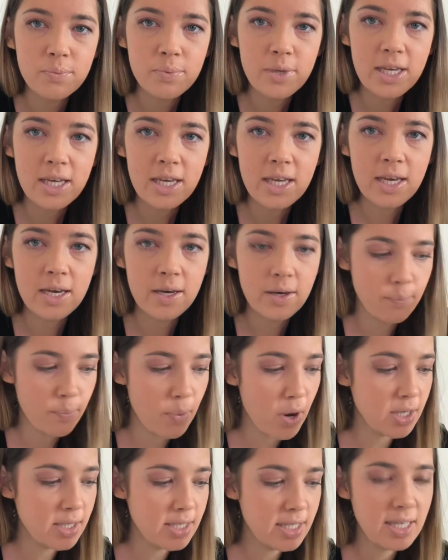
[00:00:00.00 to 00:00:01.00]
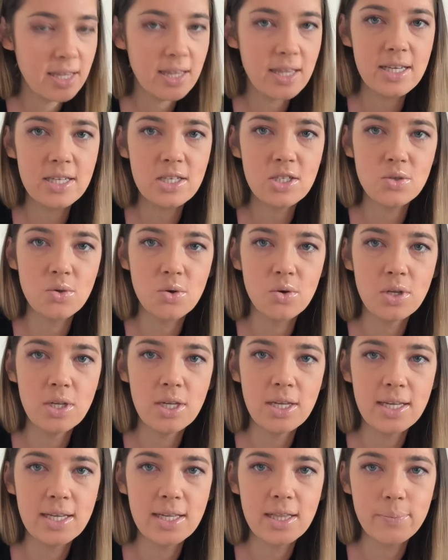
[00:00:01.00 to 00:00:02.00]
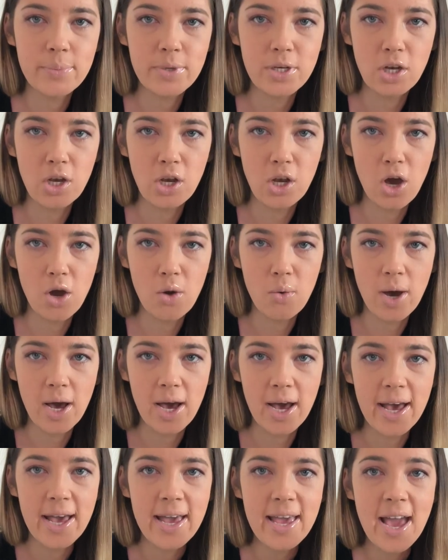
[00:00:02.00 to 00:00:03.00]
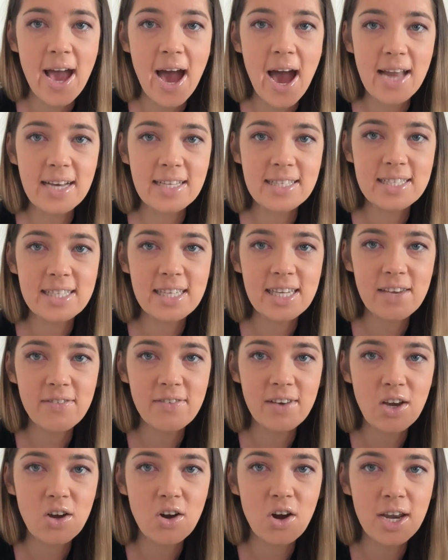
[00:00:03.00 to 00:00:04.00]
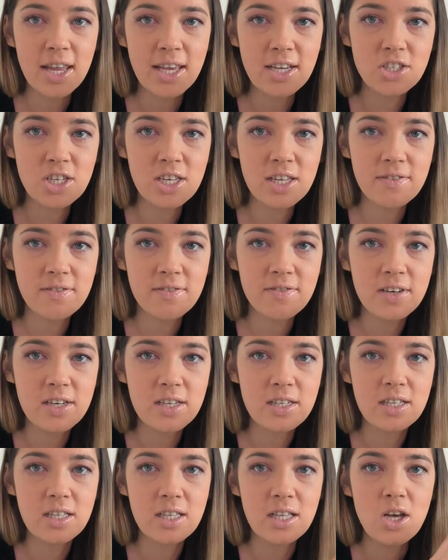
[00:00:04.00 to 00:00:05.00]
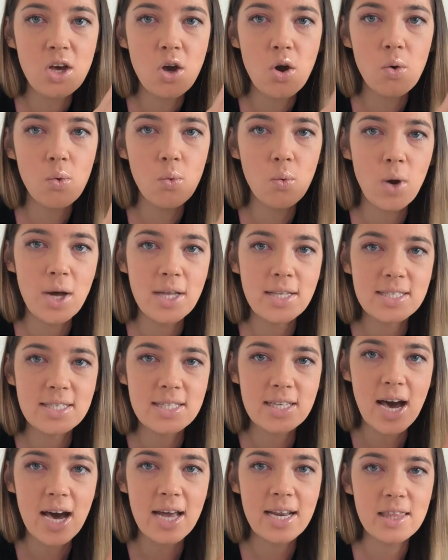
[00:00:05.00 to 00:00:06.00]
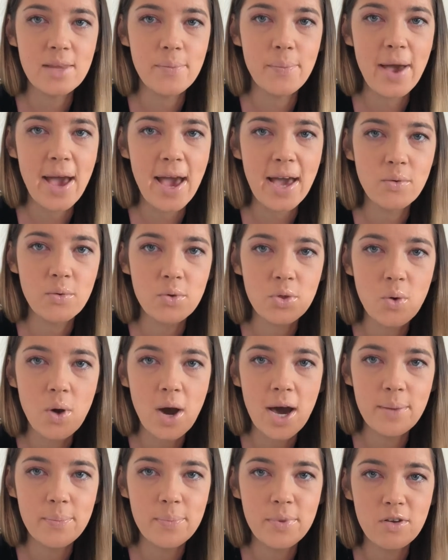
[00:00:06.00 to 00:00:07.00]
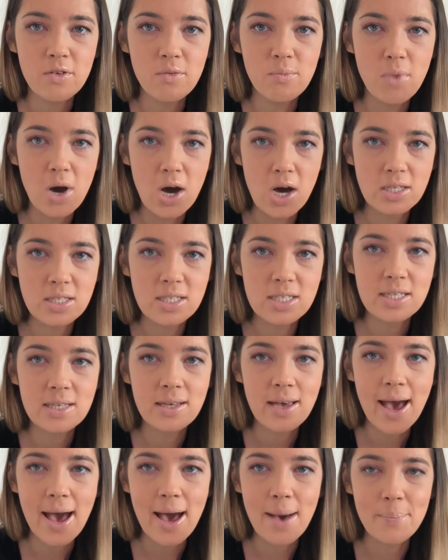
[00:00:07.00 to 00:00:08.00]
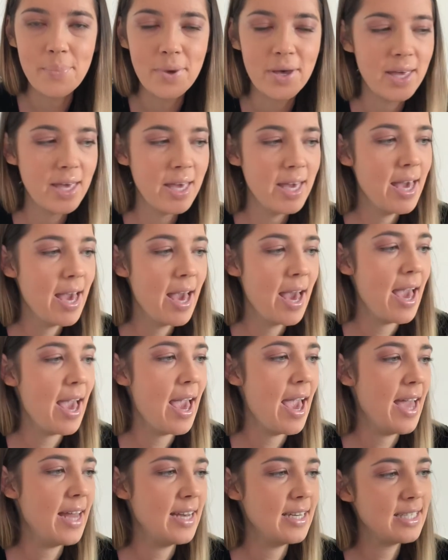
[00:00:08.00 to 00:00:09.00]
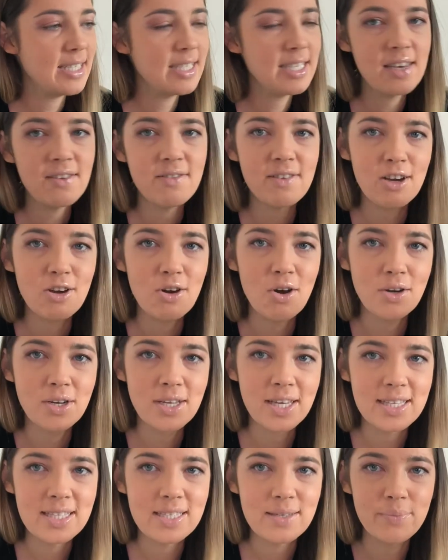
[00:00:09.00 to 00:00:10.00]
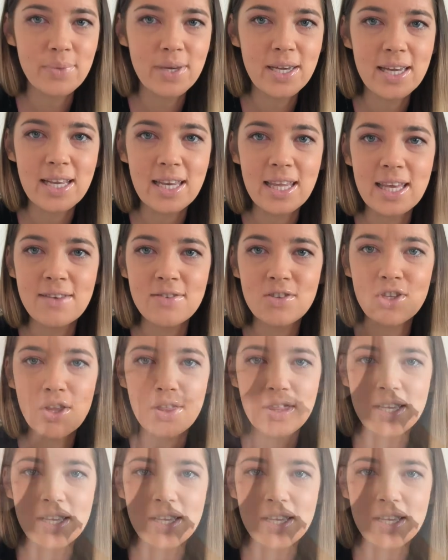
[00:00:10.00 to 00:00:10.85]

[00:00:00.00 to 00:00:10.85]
be potting this all a little bit lower and seeing if I can't actually fill one side at the back with quite a bit of moss up, and see if I can't get some bigger leaves on